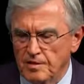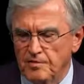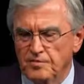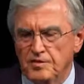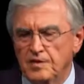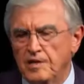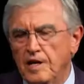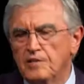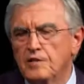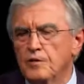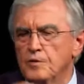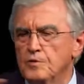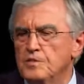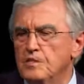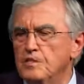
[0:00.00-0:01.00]
If the
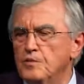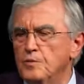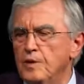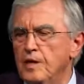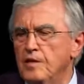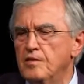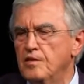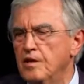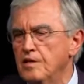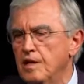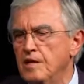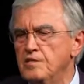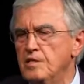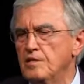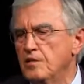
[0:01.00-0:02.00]
writing was this way, they
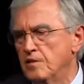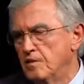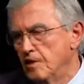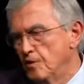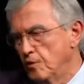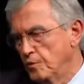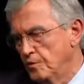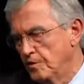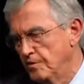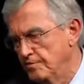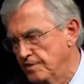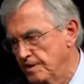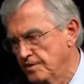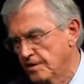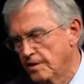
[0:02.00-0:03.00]
erased it and they wrote the
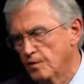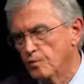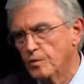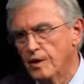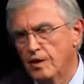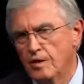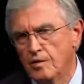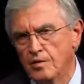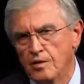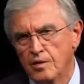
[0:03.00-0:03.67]
vertical way.